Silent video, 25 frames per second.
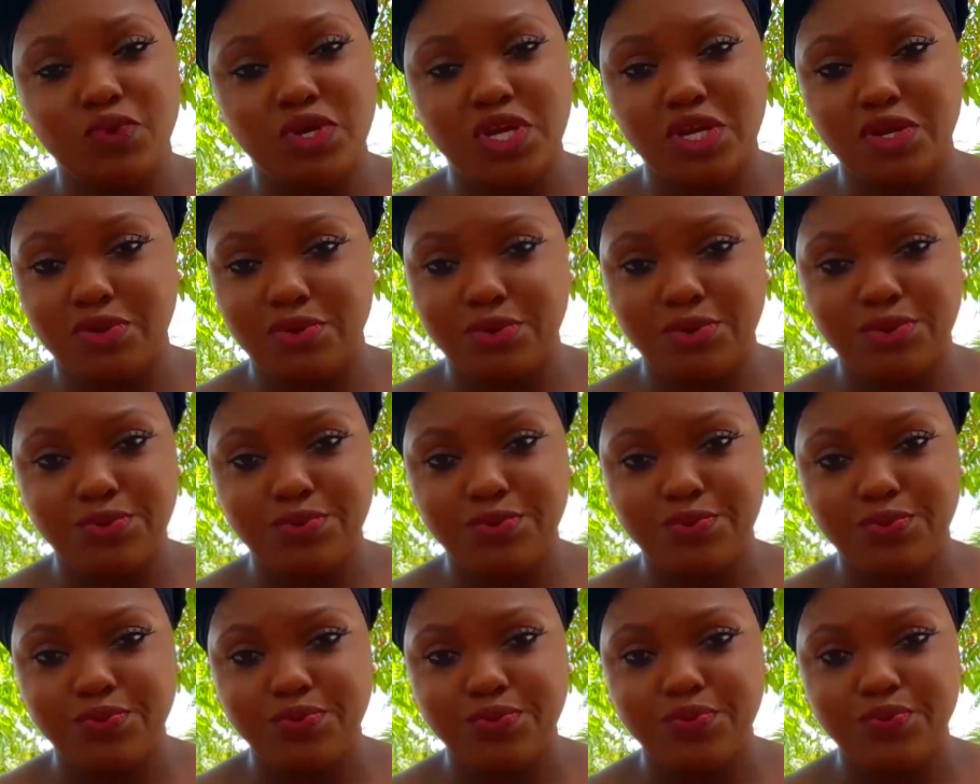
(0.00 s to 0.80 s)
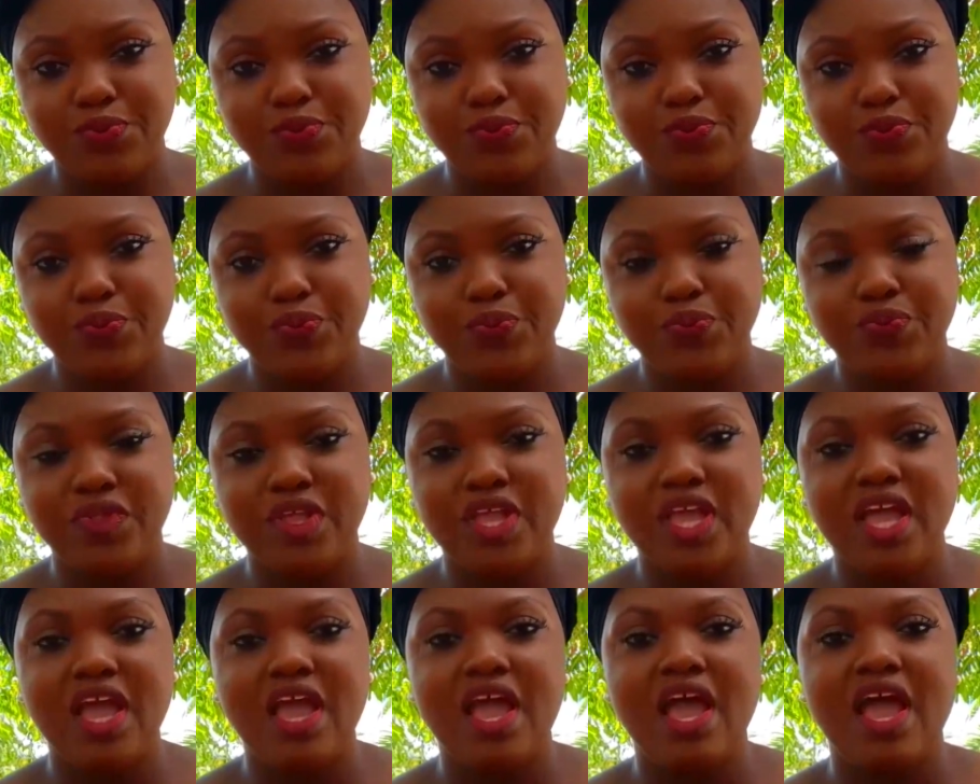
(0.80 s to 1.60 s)
way now.
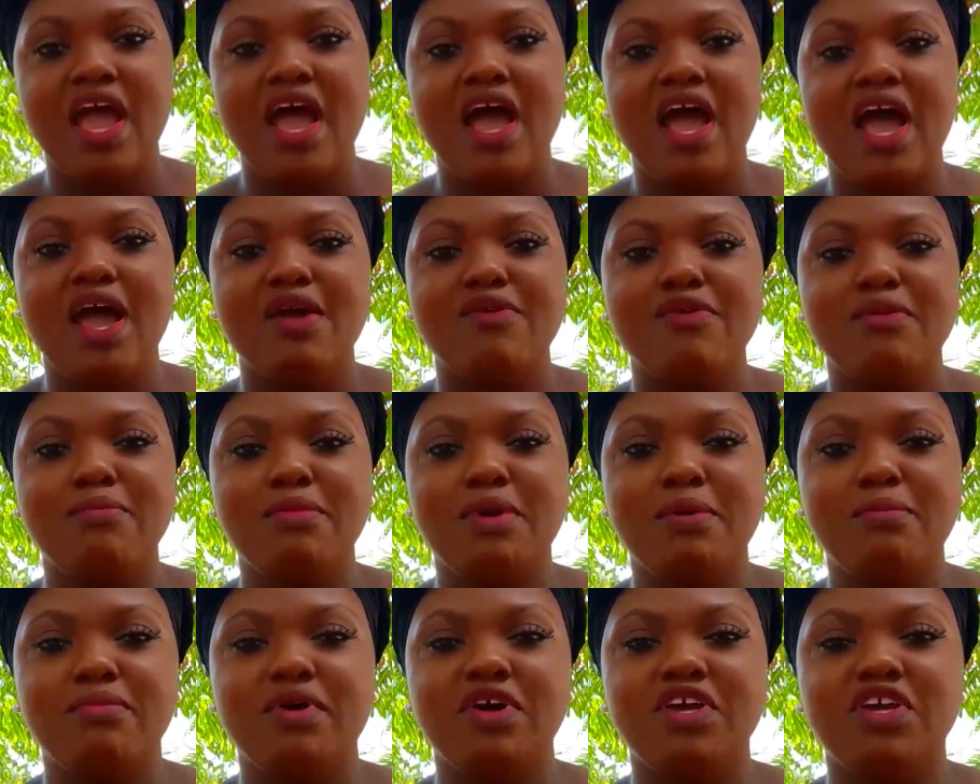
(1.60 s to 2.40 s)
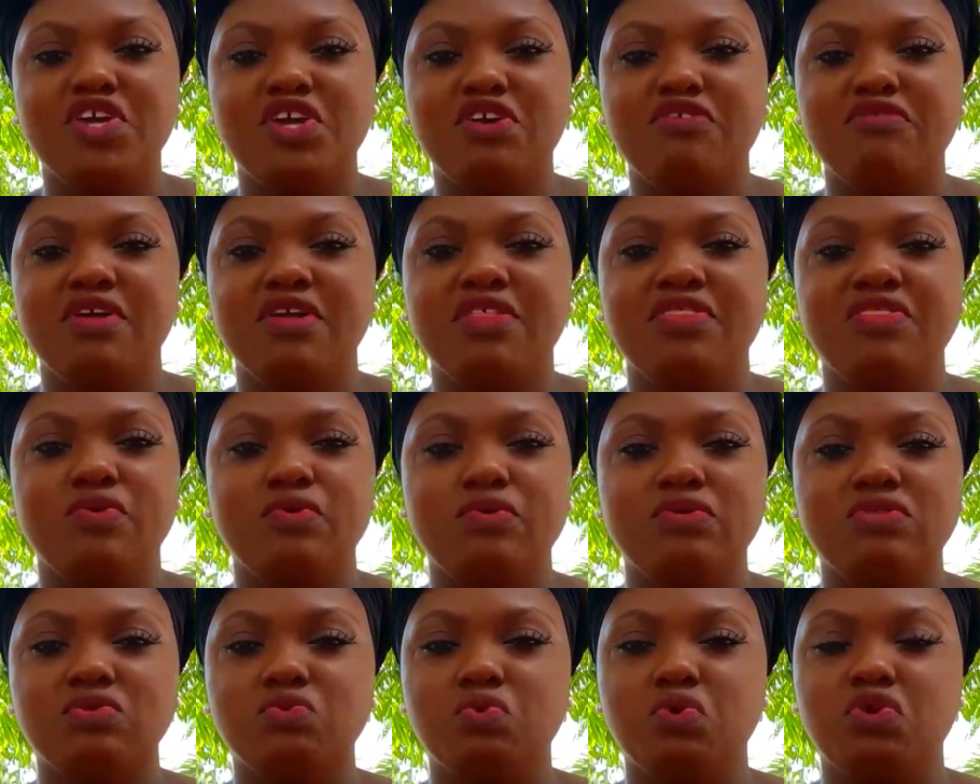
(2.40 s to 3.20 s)
I remember hearing
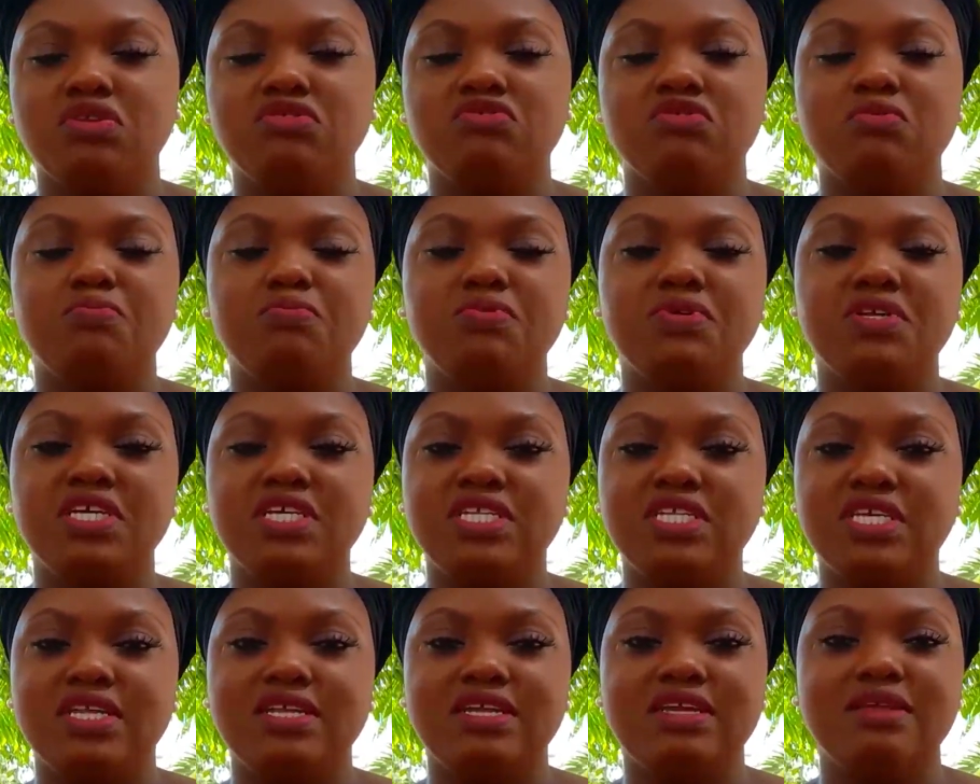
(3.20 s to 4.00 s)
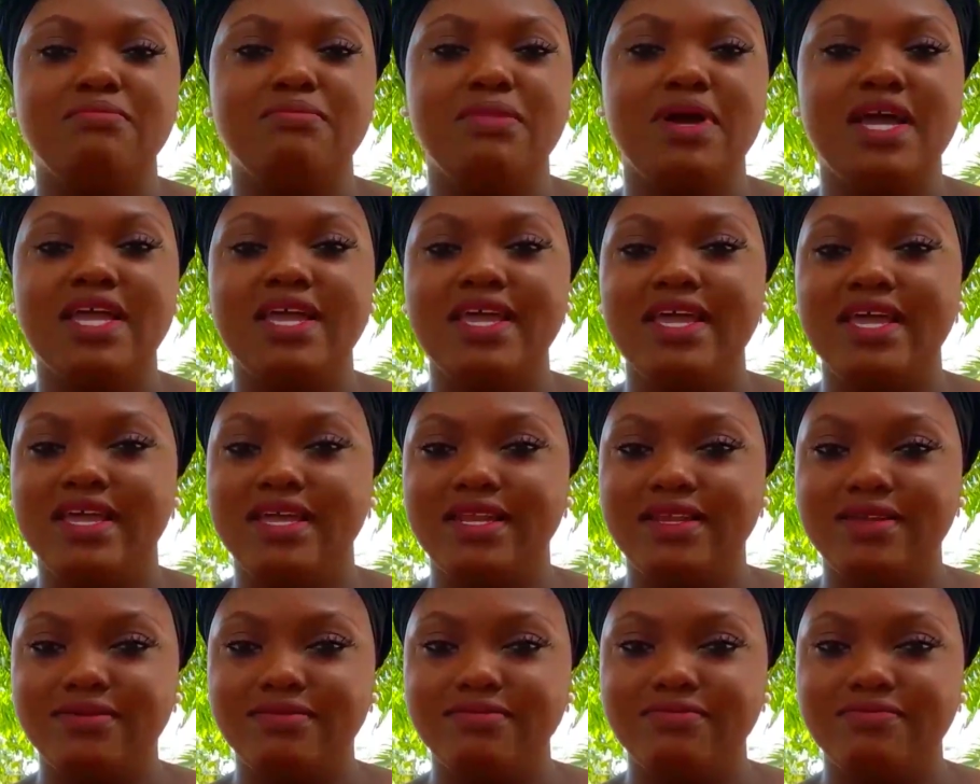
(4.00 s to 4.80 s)
those words repeated in my
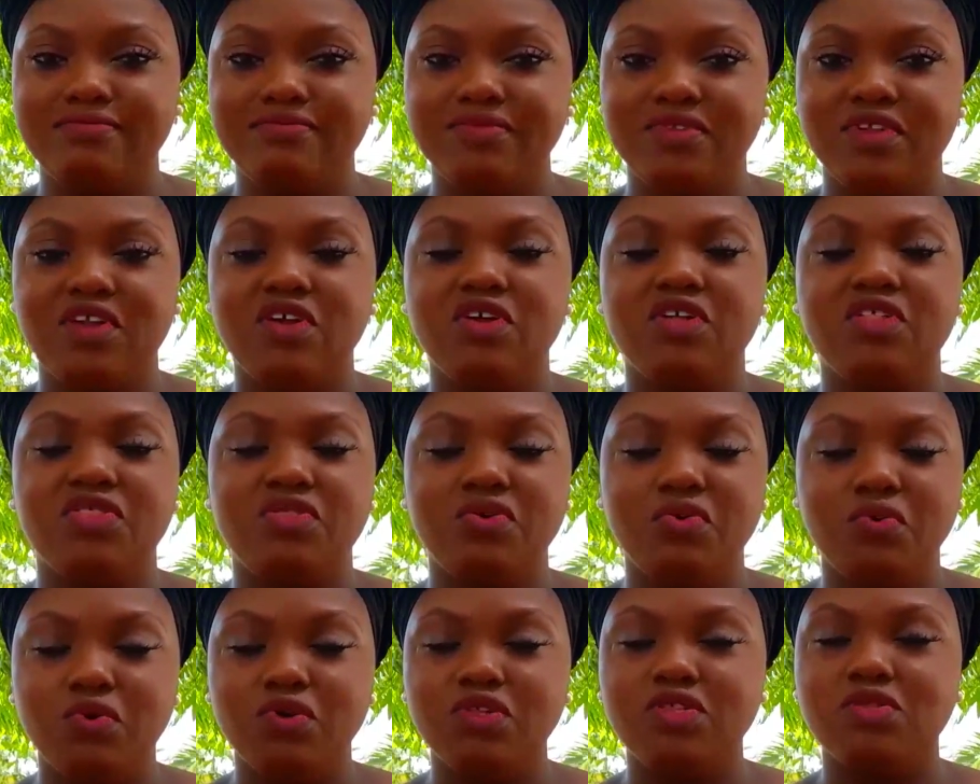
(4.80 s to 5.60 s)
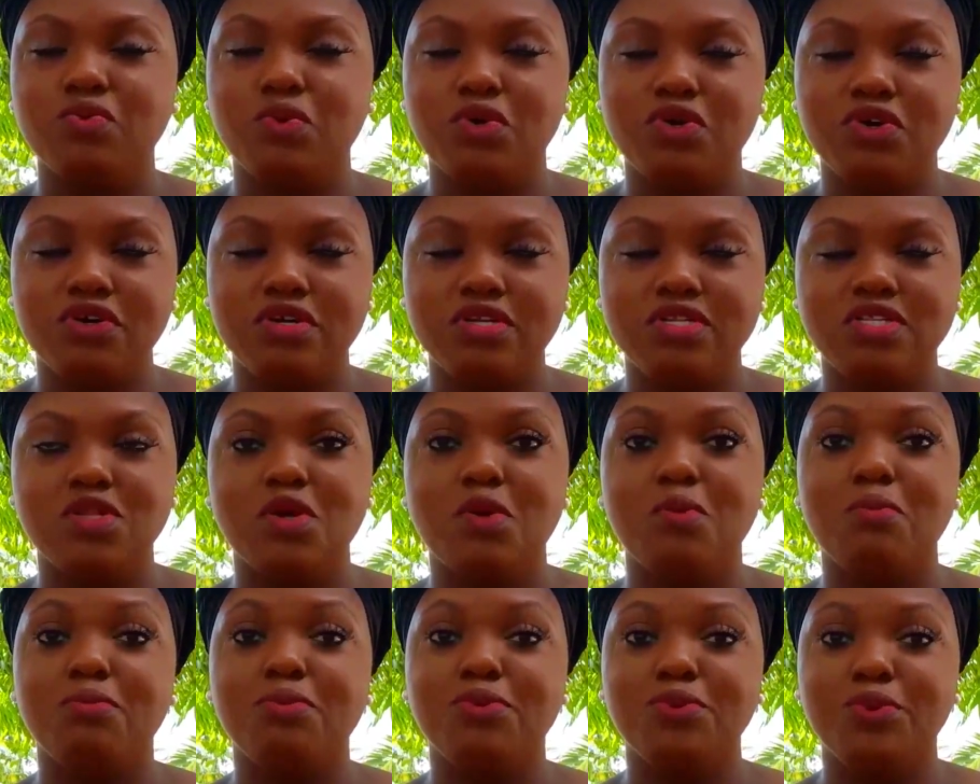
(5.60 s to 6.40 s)
head. Those words
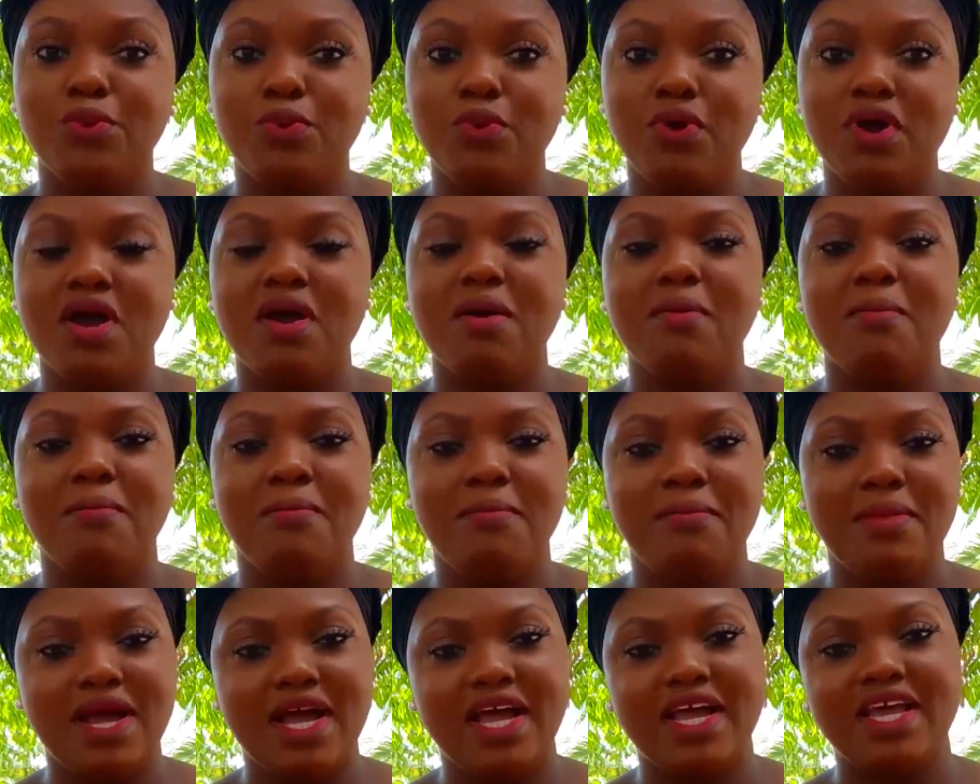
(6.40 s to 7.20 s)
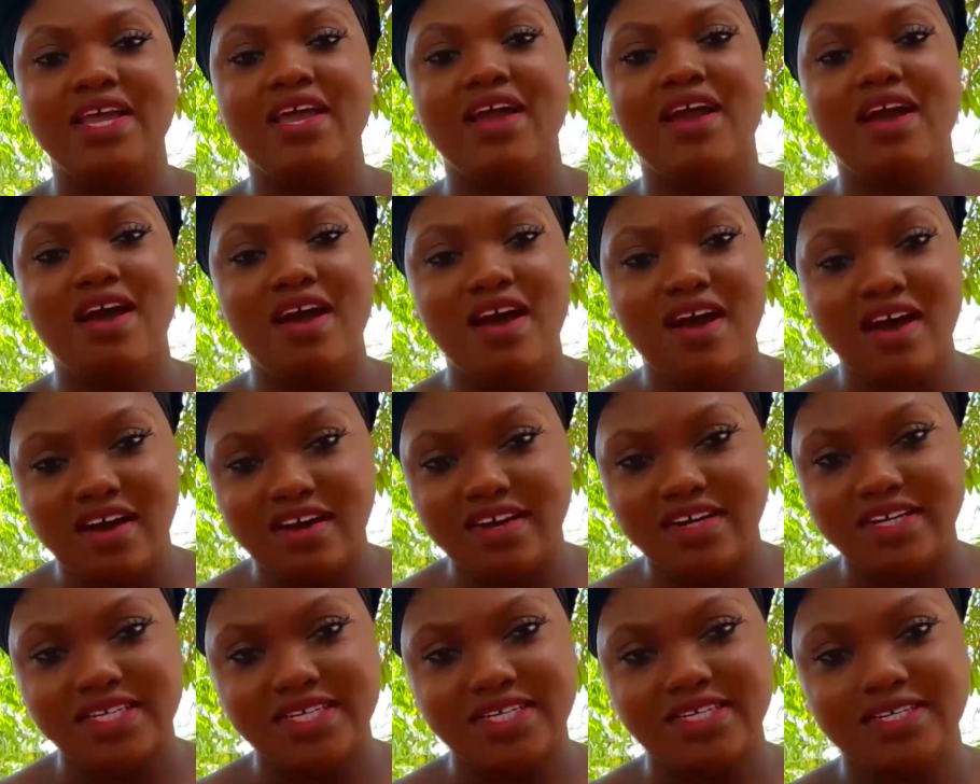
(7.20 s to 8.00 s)
broke my
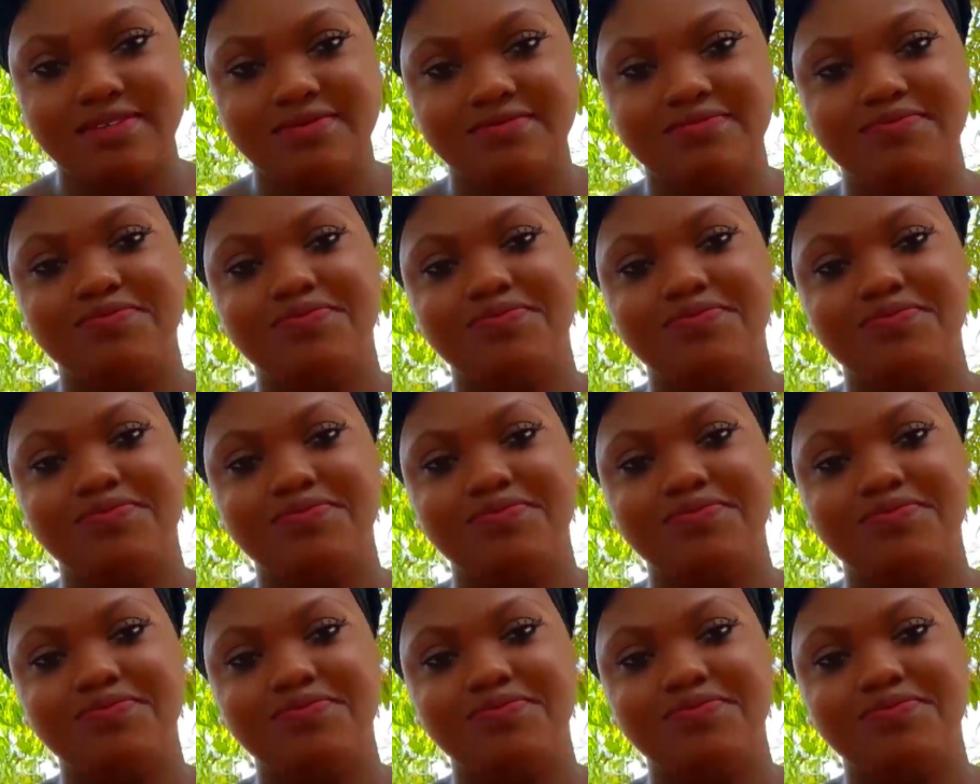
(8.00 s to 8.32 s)
heart.